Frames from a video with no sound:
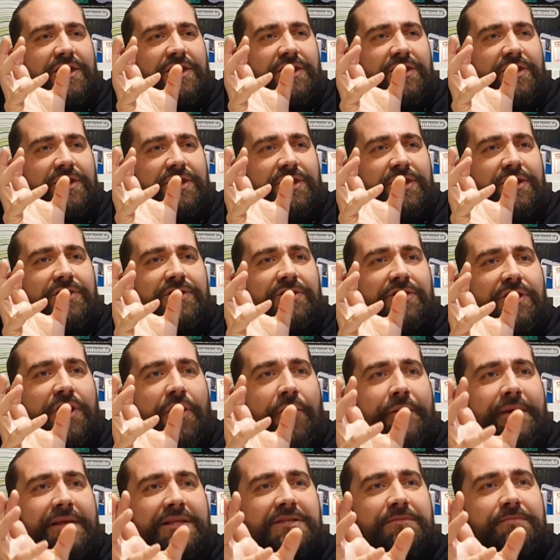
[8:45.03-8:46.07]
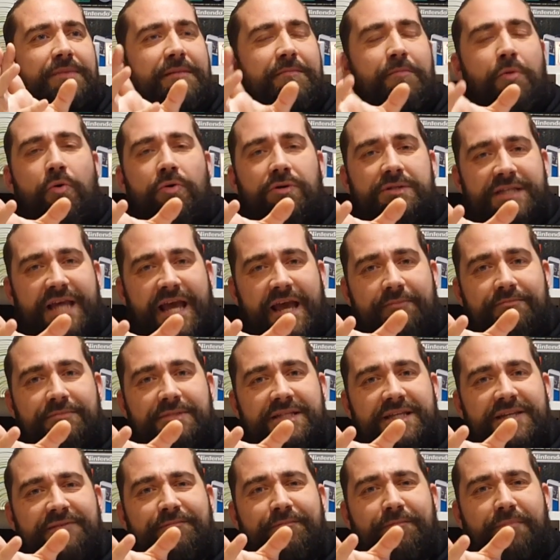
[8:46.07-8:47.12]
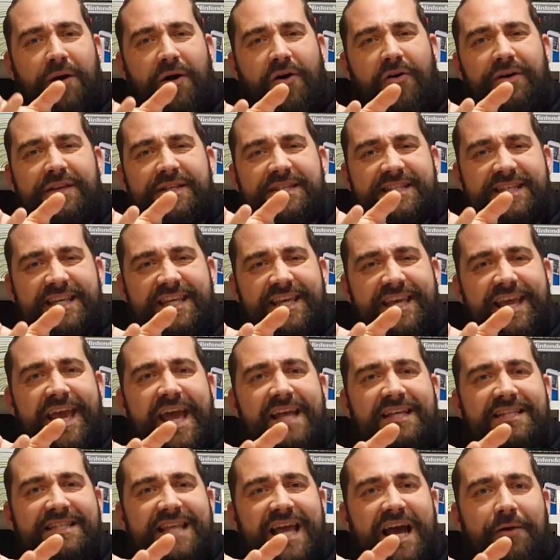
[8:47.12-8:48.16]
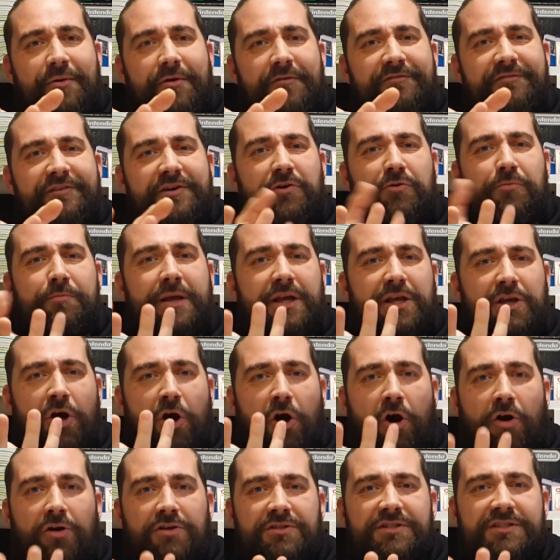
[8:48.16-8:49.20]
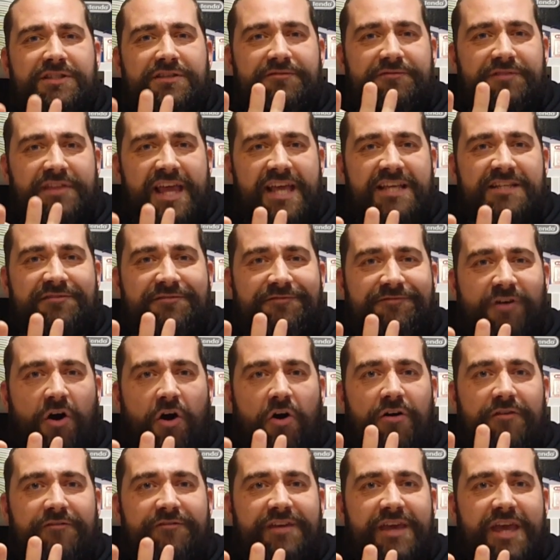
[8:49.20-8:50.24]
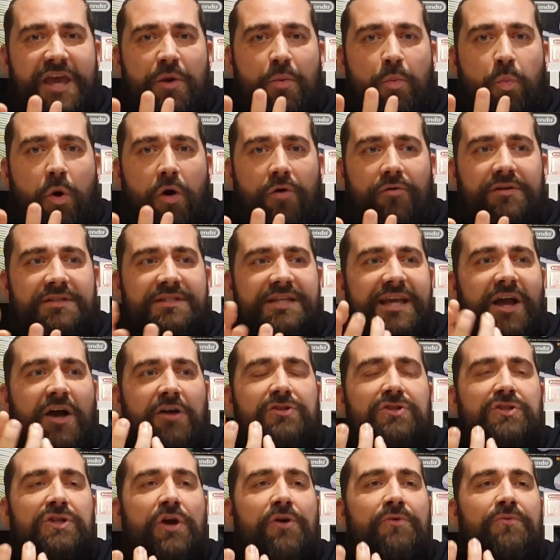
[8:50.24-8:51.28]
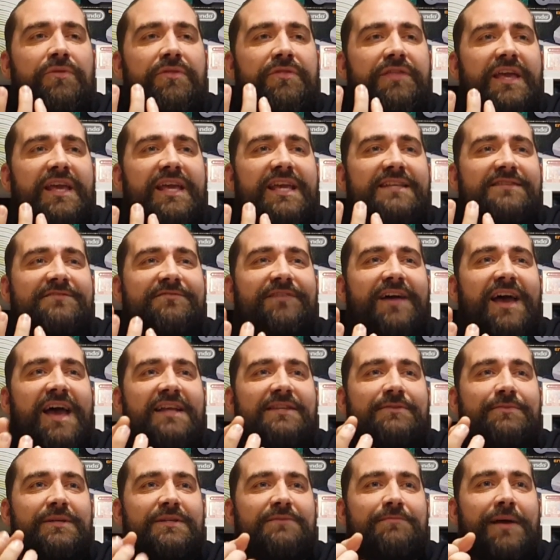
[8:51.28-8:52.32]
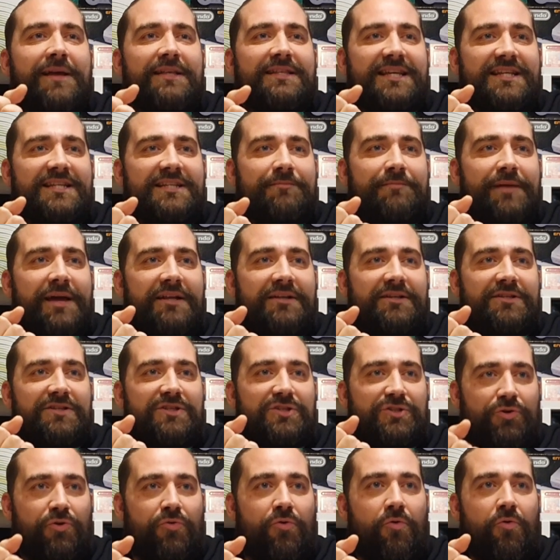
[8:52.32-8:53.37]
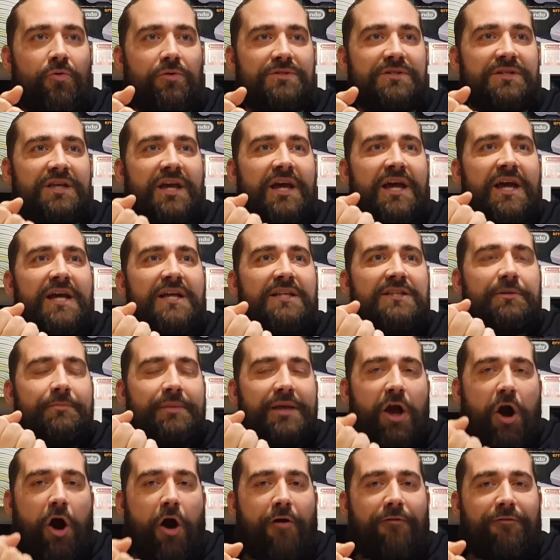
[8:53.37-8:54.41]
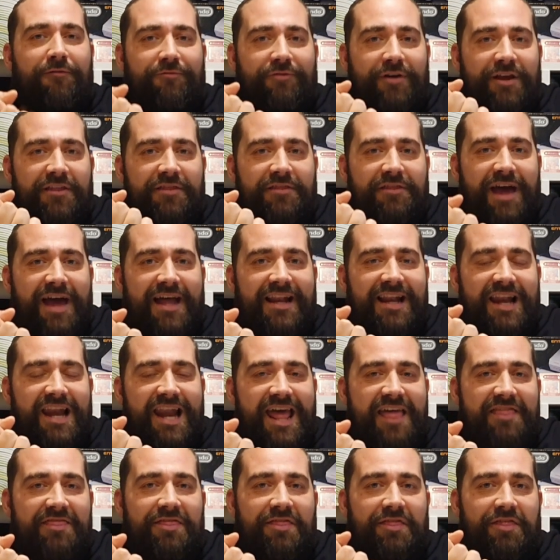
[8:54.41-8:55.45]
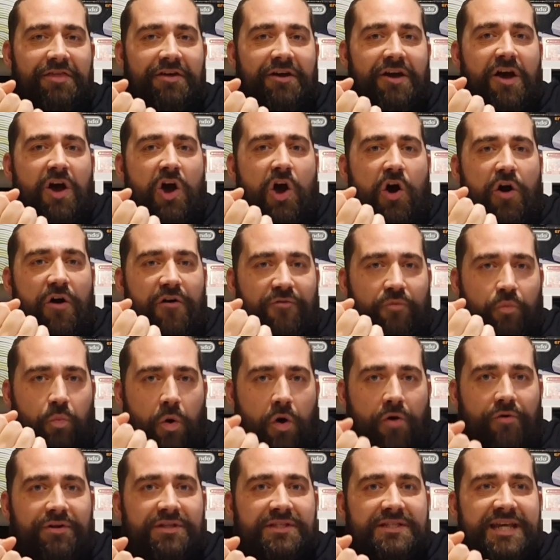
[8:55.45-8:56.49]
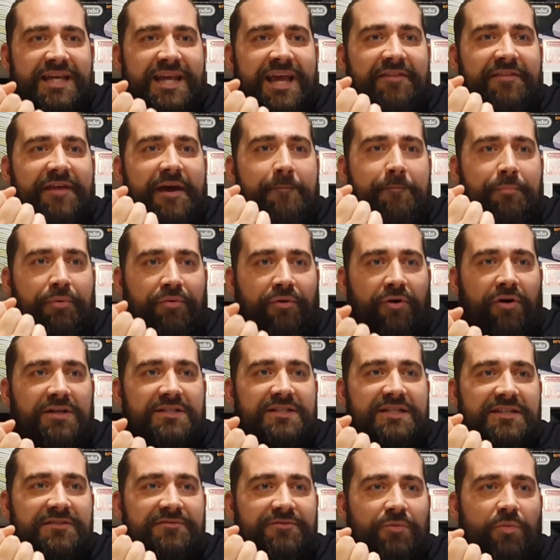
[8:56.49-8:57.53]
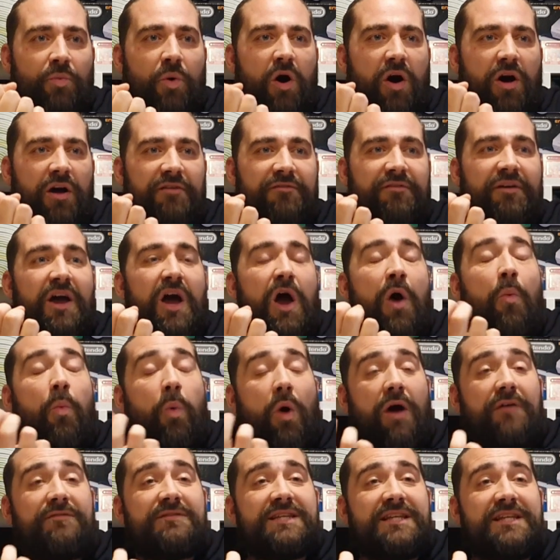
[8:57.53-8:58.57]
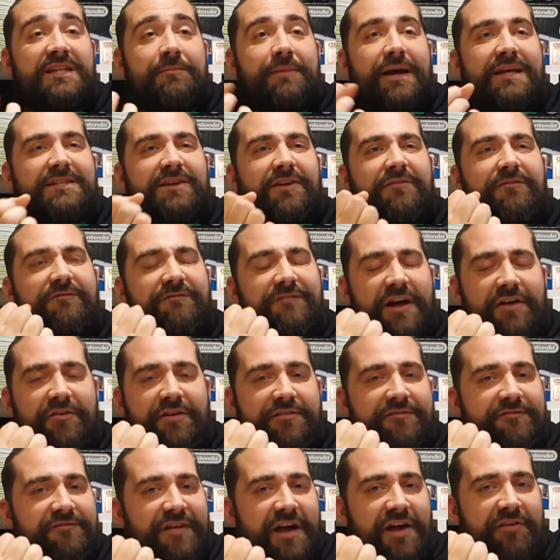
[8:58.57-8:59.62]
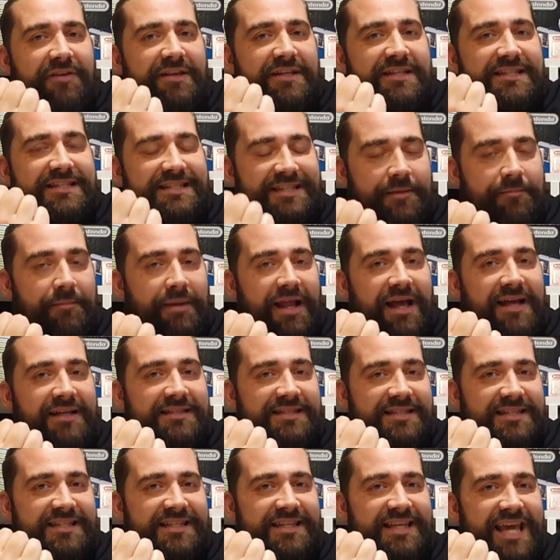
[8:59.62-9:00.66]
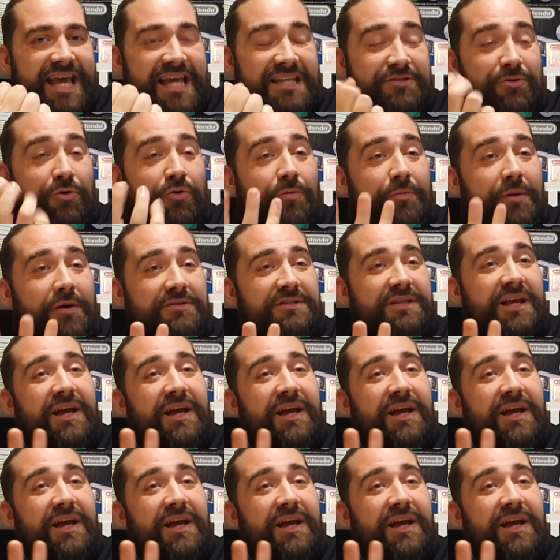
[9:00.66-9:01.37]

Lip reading: you're going to be more tempted by CEX now, I feel, because of this 5-year warranty. I don't think it's fair to expect independent stores to be offering that length of warranty, and their prices, from what I've seen in the past, are very, very similar to CEX. Almost,